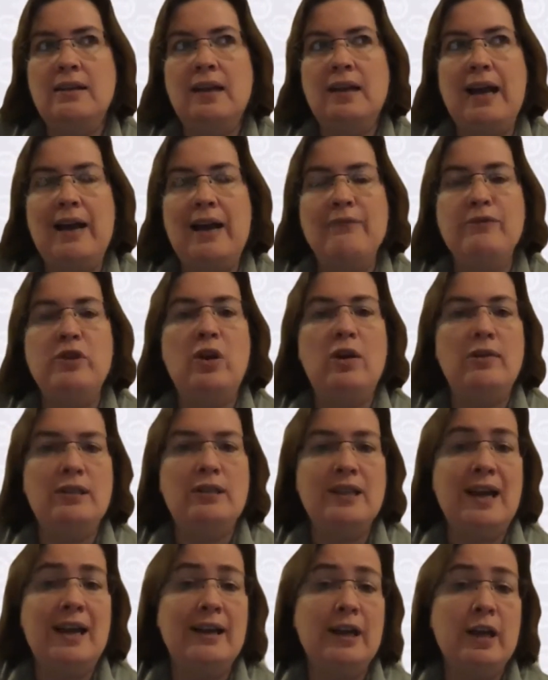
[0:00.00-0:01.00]
have you got the
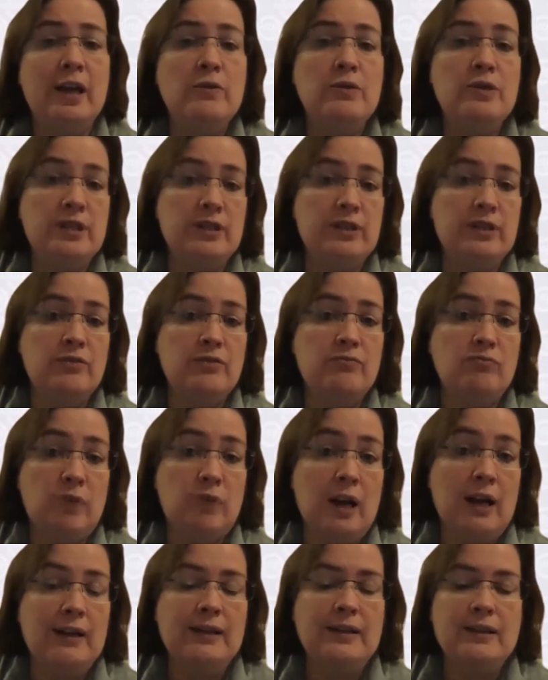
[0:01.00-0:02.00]
diagnosis
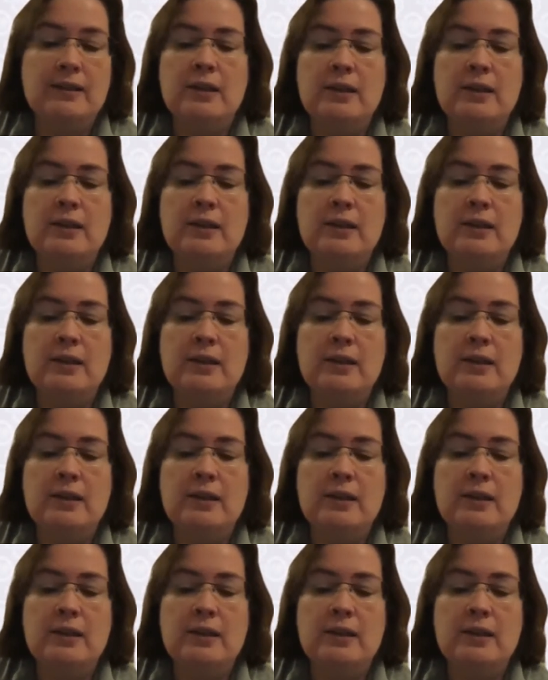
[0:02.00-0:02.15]
right?